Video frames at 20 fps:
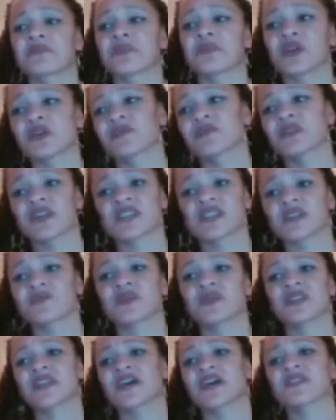perfect and
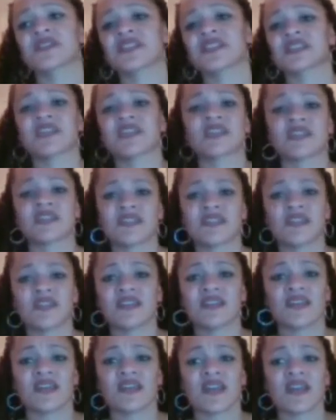without sin,"
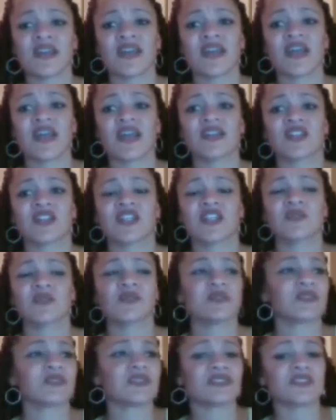and
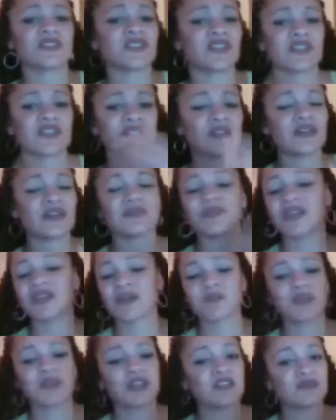I mean, I'm
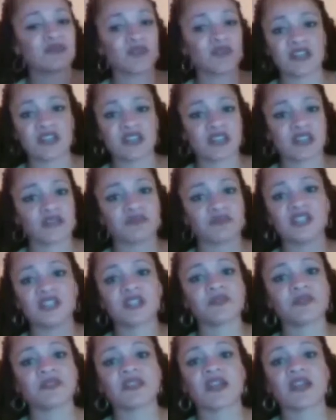paraphrasing, but she
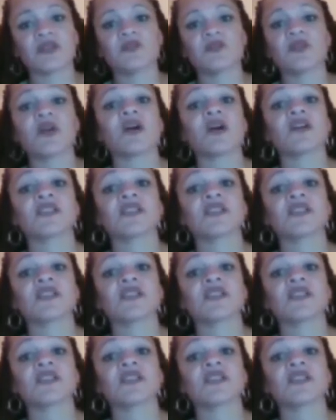was like, "We're all